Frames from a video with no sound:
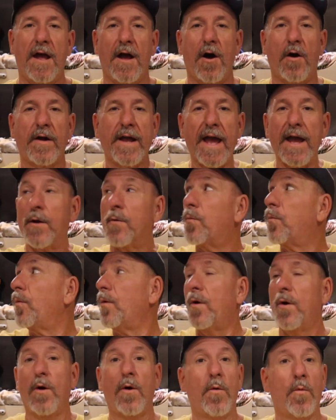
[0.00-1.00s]
Okay,
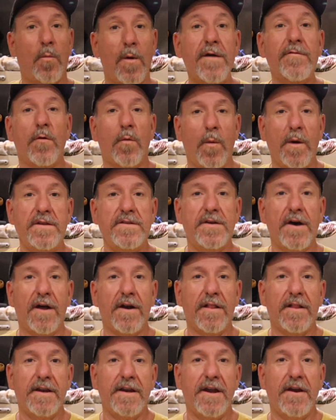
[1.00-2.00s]
we have a wind
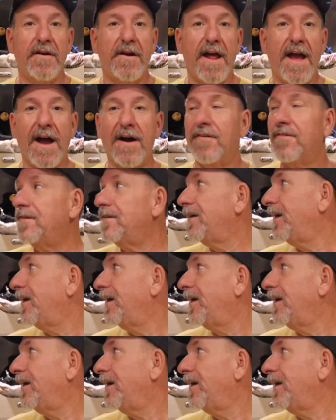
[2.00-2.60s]
tunnel in here now.